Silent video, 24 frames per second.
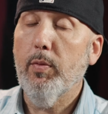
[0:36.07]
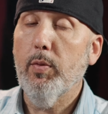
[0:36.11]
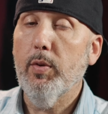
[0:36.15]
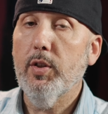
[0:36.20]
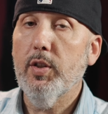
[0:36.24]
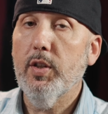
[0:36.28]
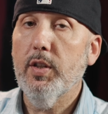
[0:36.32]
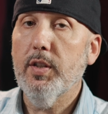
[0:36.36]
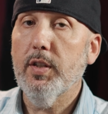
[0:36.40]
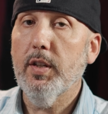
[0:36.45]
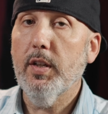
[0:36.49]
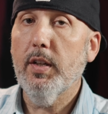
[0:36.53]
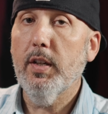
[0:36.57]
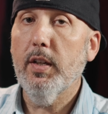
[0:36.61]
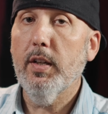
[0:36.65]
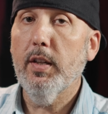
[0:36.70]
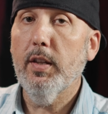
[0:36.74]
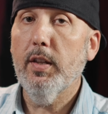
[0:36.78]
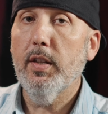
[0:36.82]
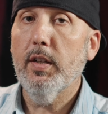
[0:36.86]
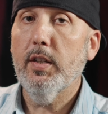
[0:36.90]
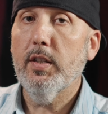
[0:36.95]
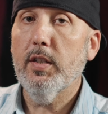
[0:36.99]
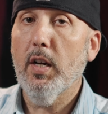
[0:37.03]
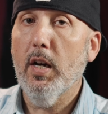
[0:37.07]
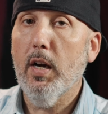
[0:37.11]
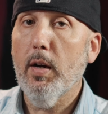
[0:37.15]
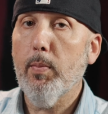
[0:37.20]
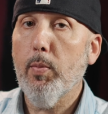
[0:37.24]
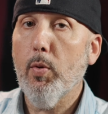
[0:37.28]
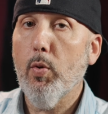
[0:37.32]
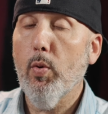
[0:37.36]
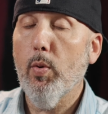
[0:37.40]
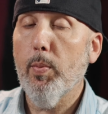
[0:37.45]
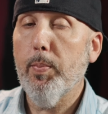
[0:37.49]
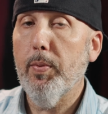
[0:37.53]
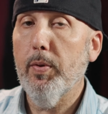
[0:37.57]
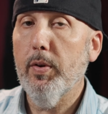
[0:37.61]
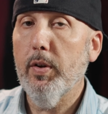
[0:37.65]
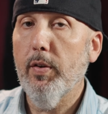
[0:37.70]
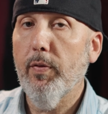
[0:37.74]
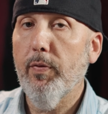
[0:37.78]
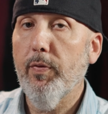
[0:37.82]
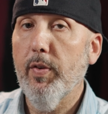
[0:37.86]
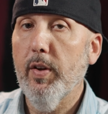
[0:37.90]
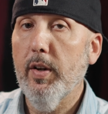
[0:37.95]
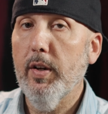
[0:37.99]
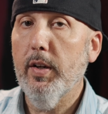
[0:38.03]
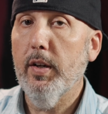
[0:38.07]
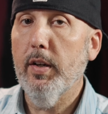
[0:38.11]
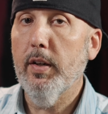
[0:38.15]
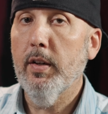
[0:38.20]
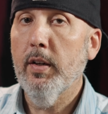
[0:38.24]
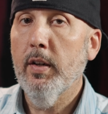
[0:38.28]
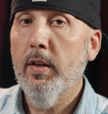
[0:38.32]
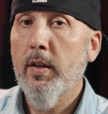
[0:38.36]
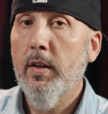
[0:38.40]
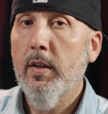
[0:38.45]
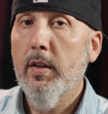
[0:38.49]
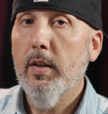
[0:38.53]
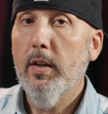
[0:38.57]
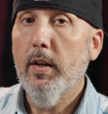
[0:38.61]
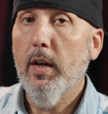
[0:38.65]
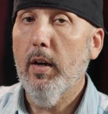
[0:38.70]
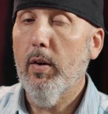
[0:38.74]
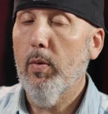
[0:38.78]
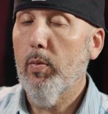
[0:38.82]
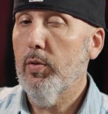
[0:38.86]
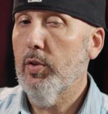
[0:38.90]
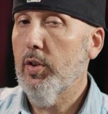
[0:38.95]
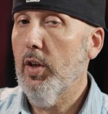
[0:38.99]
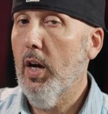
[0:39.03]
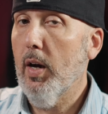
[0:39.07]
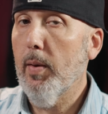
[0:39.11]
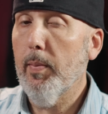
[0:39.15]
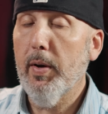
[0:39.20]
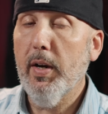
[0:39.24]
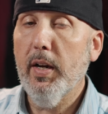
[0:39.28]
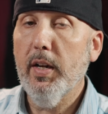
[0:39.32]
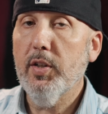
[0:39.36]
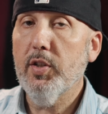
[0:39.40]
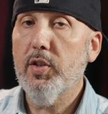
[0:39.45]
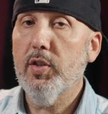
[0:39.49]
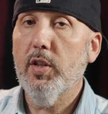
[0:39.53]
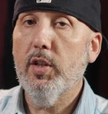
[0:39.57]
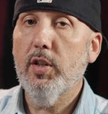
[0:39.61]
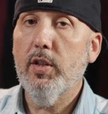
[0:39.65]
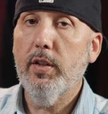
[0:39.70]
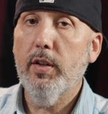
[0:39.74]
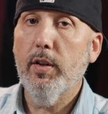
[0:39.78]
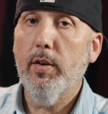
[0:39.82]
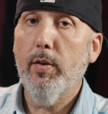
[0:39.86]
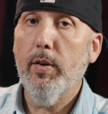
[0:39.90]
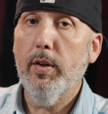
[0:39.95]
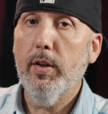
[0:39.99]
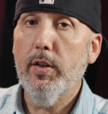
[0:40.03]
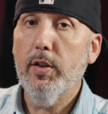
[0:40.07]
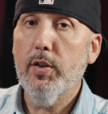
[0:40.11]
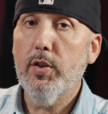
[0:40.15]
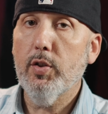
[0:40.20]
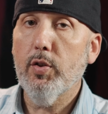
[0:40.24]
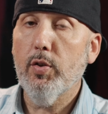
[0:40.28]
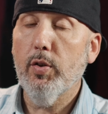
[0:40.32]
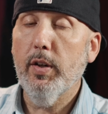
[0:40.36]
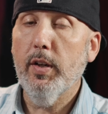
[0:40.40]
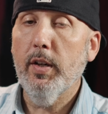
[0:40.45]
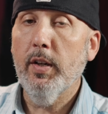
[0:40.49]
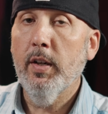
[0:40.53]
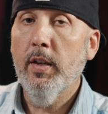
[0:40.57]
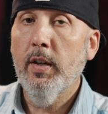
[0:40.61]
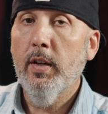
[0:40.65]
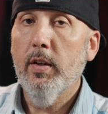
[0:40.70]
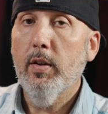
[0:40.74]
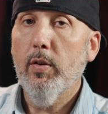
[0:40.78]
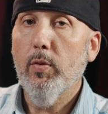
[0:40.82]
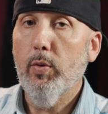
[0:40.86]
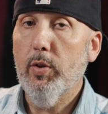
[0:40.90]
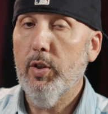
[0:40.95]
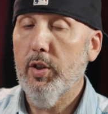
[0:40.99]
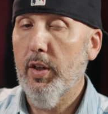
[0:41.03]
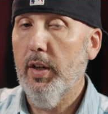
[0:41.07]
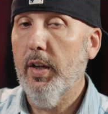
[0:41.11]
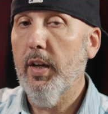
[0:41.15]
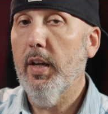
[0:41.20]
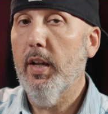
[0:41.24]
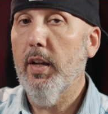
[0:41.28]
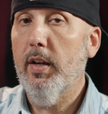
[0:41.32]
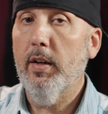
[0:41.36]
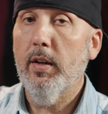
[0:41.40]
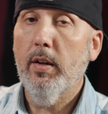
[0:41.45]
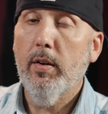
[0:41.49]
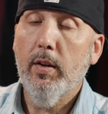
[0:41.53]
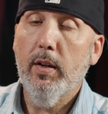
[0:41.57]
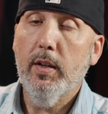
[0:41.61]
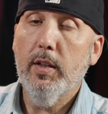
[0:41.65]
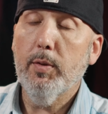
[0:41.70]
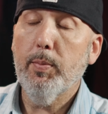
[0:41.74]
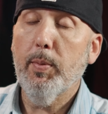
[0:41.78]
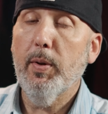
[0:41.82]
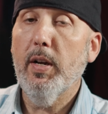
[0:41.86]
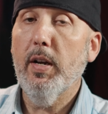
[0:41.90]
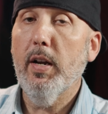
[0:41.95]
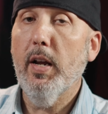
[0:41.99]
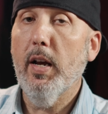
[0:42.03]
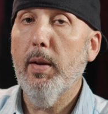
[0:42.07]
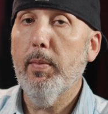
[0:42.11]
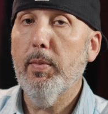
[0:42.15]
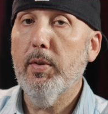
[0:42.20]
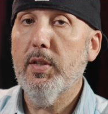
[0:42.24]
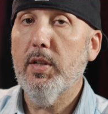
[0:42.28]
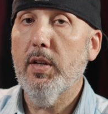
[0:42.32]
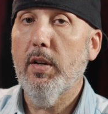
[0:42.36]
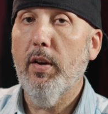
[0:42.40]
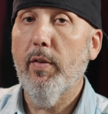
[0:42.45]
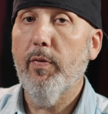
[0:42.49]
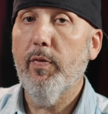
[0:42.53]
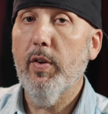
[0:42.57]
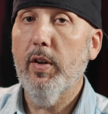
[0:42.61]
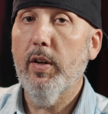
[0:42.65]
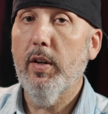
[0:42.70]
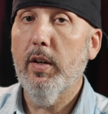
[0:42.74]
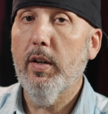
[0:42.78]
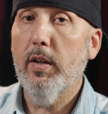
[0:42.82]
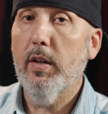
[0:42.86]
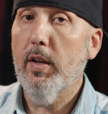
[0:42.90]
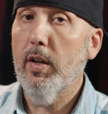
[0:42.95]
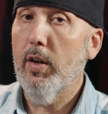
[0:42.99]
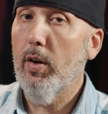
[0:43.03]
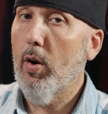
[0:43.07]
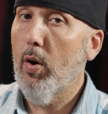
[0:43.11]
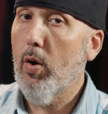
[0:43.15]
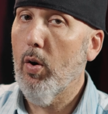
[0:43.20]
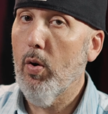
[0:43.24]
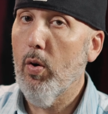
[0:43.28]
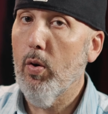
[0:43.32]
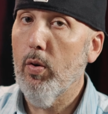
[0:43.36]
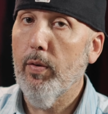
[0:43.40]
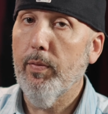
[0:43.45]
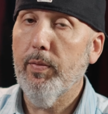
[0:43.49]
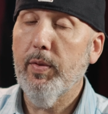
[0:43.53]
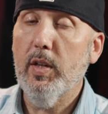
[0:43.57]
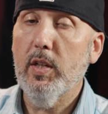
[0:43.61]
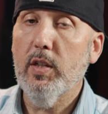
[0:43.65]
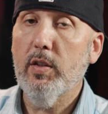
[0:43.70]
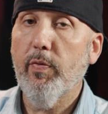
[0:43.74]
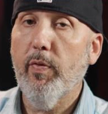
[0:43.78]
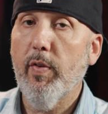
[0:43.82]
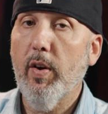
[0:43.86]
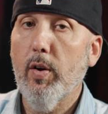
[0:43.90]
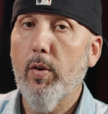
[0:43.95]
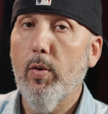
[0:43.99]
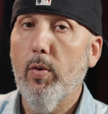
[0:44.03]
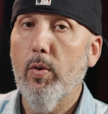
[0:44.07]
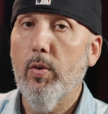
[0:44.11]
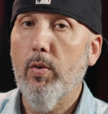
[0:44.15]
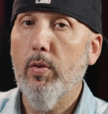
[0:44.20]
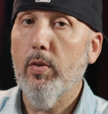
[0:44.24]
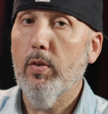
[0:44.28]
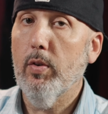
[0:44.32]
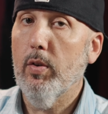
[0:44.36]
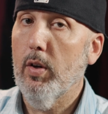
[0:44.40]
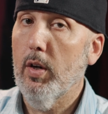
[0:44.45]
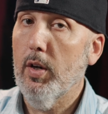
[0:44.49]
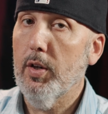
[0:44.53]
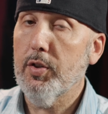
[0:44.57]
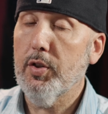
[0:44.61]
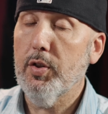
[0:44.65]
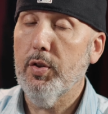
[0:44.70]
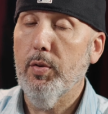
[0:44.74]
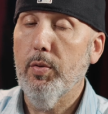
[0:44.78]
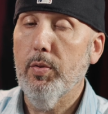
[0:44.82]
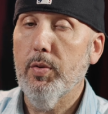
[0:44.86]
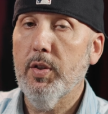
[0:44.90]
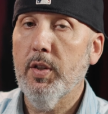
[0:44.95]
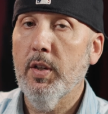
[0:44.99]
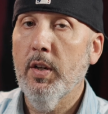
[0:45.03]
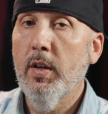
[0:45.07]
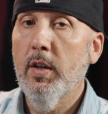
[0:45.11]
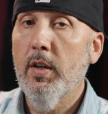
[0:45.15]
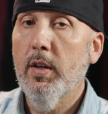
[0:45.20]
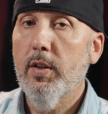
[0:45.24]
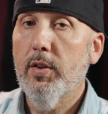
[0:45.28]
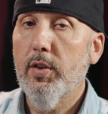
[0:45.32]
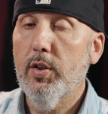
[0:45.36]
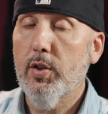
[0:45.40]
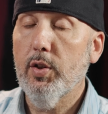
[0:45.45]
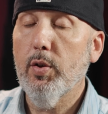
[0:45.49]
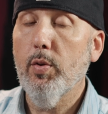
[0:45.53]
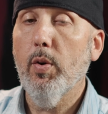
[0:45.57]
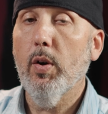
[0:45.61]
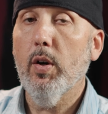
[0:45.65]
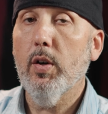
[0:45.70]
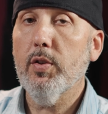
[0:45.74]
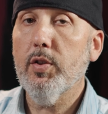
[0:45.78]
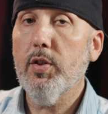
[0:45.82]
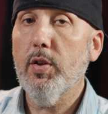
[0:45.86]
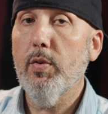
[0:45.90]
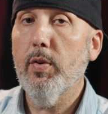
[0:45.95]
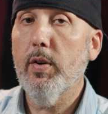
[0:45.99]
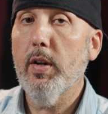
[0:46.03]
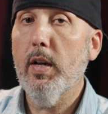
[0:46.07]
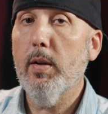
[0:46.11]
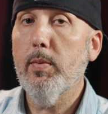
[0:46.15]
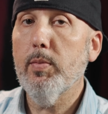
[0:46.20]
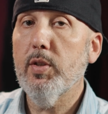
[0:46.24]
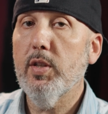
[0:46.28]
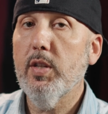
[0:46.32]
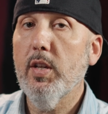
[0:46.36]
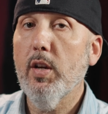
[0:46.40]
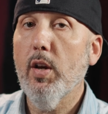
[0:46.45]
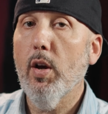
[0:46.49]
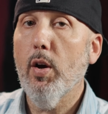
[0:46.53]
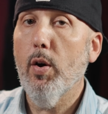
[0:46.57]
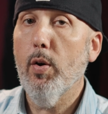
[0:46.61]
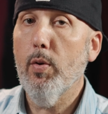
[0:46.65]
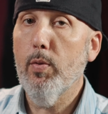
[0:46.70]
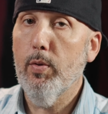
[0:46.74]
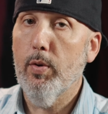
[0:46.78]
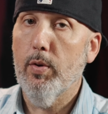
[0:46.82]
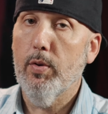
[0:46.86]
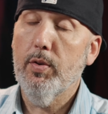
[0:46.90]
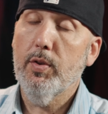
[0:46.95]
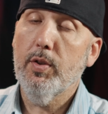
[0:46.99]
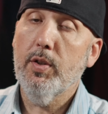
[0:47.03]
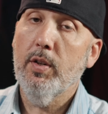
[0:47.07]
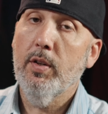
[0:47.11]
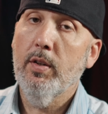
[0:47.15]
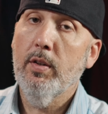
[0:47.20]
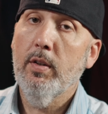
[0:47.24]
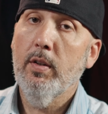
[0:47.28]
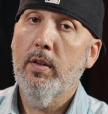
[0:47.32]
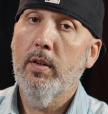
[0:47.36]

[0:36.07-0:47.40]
which is, again, the top corporate defendant, uh, dominates the cheer industry, which, again, has been named as a defendant in all of these federal lawsuits. The suit also names the owners